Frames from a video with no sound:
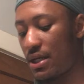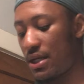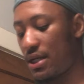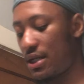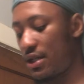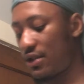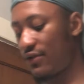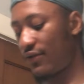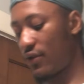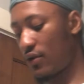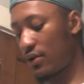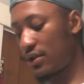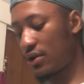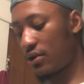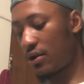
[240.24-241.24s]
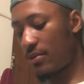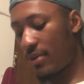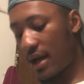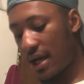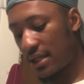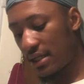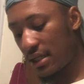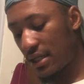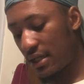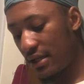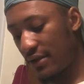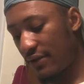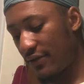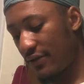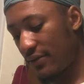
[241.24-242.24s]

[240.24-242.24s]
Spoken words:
is focus on the positive.